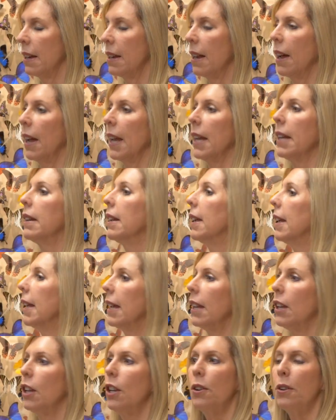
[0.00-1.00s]
night,
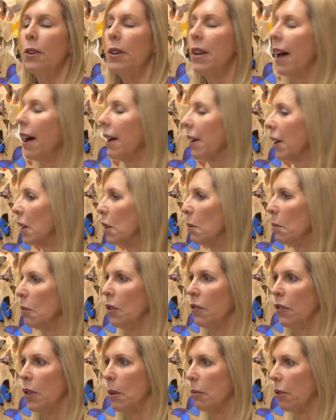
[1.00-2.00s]
you're not going to move the
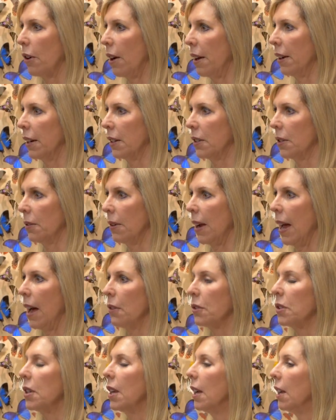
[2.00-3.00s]
product around.
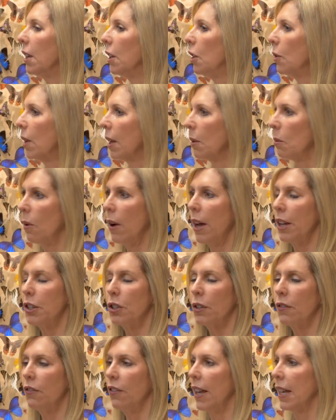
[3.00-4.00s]
You can wash your
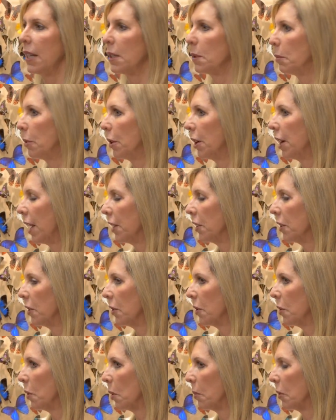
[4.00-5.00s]
face, put on your
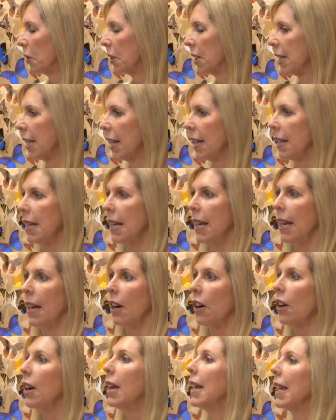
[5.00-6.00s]
normal skincare.
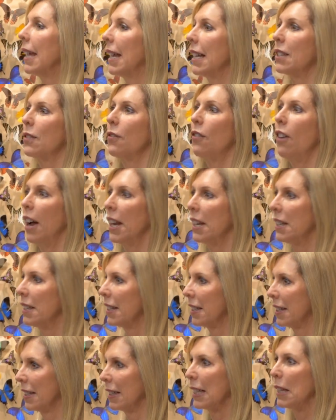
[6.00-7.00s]
It's fine to
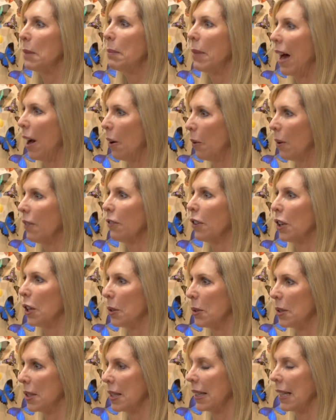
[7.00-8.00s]
sleep however you
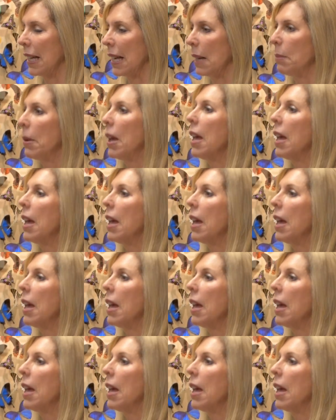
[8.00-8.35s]
sleep.